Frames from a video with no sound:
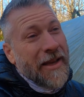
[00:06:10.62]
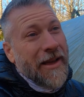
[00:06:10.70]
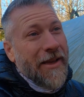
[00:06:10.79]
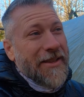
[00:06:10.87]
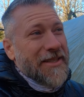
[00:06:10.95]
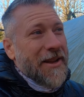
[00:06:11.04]

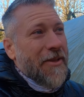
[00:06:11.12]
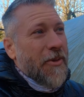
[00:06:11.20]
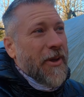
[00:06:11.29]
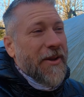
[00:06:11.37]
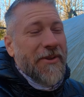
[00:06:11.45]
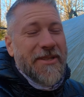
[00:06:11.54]
that's another
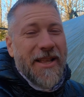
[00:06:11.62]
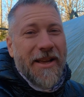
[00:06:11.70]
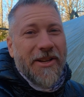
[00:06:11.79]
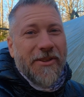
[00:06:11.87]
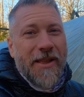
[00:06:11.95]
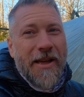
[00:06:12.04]
thing. If you slide
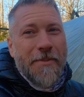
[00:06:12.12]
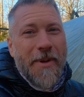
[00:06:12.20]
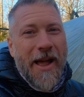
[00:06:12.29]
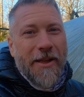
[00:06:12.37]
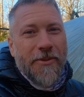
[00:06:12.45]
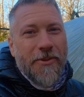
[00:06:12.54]
your line
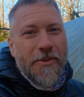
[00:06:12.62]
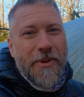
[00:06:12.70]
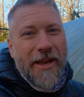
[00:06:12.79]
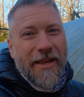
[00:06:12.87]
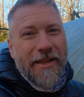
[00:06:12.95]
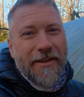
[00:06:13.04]
back through the
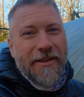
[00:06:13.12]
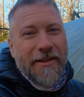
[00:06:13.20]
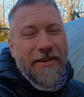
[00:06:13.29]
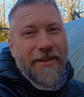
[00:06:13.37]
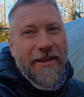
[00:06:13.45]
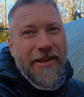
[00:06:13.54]
becket,
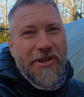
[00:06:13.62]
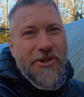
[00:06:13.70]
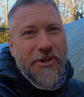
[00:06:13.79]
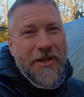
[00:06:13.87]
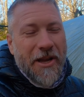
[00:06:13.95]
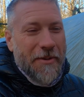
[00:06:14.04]
it
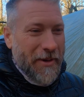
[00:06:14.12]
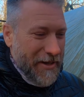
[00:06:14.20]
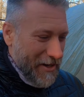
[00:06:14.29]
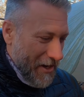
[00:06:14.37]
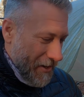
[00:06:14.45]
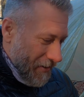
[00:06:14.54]
shouldn't come
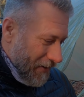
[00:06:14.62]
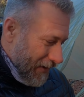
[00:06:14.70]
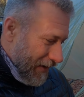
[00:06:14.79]
undone.